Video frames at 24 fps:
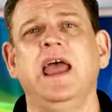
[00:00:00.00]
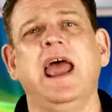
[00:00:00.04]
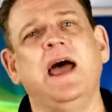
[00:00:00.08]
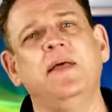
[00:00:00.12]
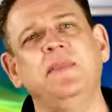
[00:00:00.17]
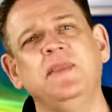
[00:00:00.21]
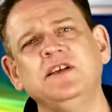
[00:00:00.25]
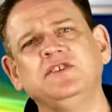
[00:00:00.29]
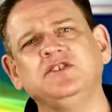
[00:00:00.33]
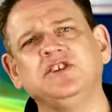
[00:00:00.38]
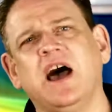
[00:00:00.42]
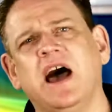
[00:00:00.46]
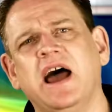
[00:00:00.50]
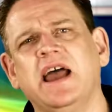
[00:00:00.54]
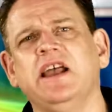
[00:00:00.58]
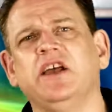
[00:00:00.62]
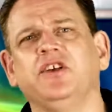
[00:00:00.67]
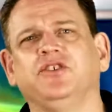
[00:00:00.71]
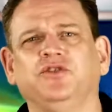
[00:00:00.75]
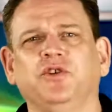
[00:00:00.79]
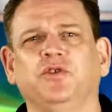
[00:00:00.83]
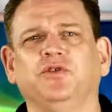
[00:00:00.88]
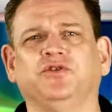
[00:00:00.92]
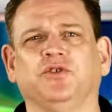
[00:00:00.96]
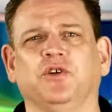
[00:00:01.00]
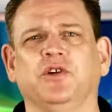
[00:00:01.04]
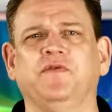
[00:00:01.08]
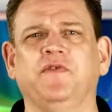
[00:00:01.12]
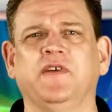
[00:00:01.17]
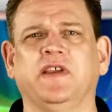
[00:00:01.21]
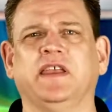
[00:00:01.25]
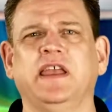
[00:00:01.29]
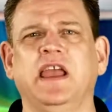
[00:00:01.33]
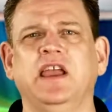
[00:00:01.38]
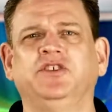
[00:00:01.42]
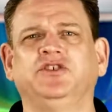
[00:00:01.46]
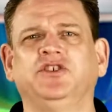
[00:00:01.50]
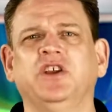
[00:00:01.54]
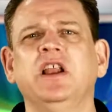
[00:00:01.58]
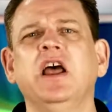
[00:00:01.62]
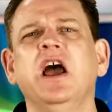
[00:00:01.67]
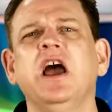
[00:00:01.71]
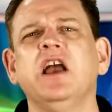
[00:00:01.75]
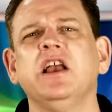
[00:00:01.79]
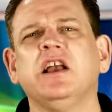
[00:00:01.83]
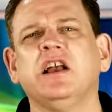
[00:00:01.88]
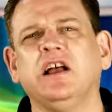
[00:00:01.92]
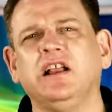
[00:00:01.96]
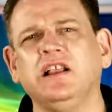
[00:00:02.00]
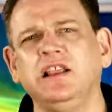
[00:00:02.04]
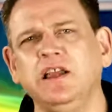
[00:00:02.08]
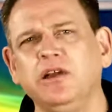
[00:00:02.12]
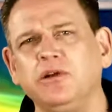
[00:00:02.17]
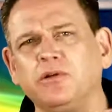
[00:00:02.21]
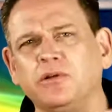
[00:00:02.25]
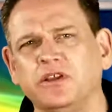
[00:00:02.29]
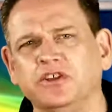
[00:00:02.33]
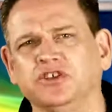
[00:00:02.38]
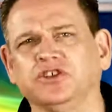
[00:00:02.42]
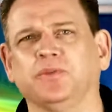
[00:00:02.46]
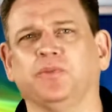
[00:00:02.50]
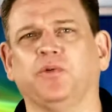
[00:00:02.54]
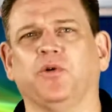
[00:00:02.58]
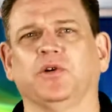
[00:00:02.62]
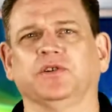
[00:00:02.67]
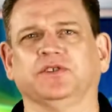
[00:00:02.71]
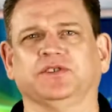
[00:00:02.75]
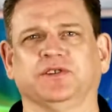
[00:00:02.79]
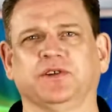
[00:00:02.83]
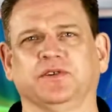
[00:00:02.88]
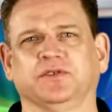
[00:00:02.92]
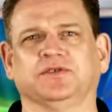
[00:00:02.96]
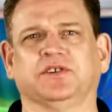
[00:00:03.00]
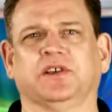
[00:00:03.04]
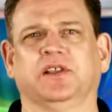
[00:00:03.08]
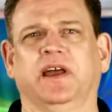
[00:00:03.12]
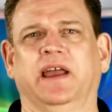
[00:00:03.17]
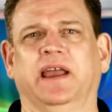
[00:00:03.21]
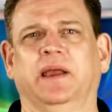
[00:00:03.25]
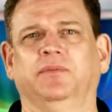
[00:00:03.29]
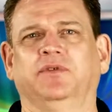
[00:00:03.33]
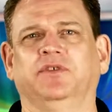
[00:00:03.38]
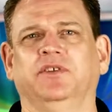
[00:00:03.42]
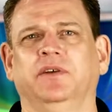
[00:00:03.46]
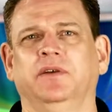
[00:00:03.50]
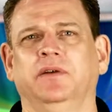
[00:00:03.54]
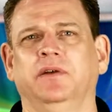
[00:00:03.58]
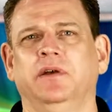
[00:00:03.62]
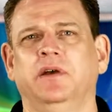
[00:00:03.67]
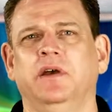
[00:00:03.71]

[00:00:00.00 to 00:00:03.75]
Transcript: and this ISO certification clearly supports those claims.